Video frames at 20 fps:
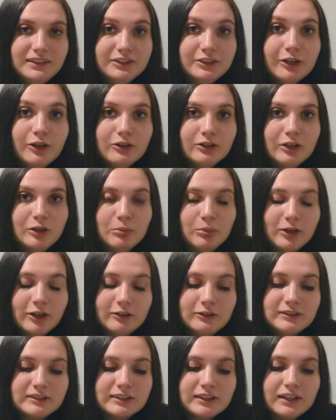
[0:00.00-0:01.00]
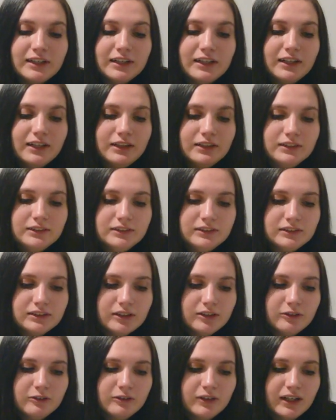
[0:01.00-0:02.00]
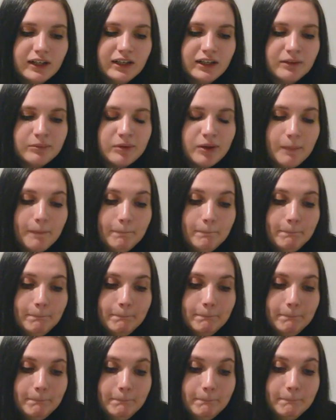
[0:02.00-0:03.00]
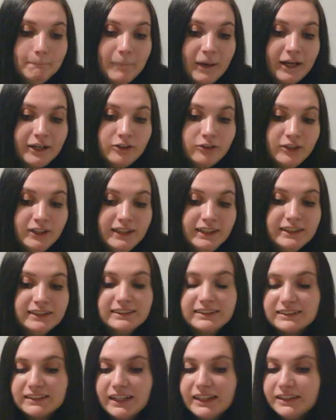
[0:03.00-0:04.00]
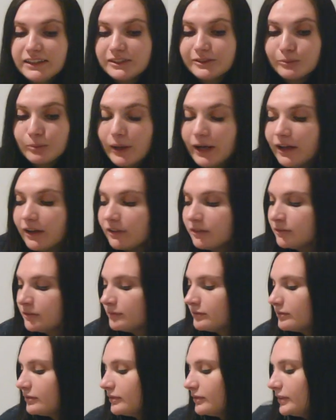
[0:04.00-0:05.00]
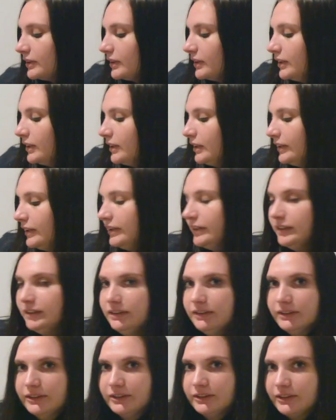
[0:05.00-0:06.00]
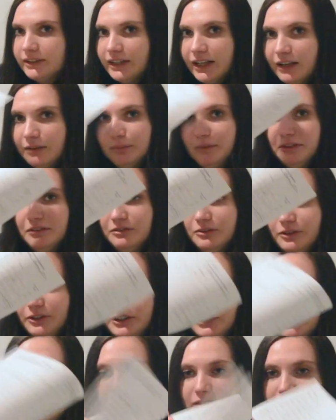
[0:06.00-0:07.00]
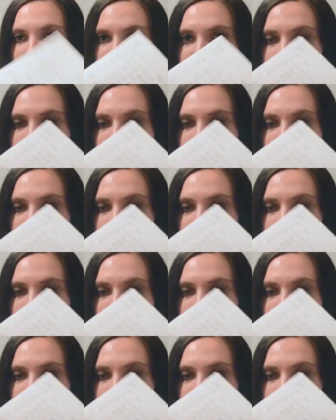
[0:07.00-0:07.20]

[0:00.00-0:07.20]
YOLO bros. So I'm minoring in psych as well. I have my four-year,